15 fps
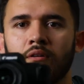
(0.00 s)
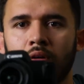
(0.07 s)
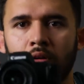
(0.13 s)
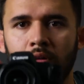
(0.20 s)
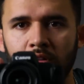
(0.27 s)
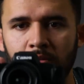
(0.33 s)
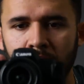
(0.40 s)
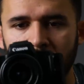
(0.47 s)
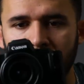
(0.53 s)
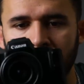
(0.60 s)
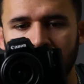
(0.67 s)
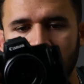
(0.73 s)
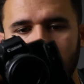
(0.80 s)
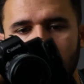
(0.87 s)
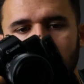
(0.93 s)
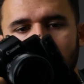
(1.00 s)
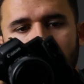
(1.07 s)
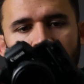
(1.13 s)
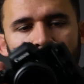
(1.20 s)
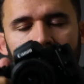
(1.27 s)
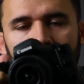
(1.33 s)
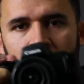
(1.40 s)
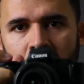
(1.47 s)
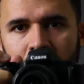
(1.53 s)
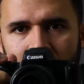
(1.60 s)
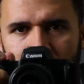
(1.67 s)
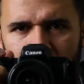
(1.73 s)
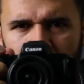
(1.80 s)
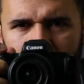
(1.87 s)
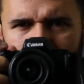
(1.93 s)
All of my fingers can fit on there. If
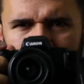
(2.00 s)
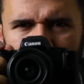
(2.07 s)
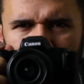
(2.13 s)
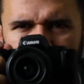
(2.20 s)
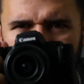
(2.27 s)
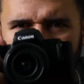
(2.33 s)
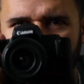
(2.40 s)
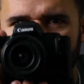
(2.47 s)
I do want to hold it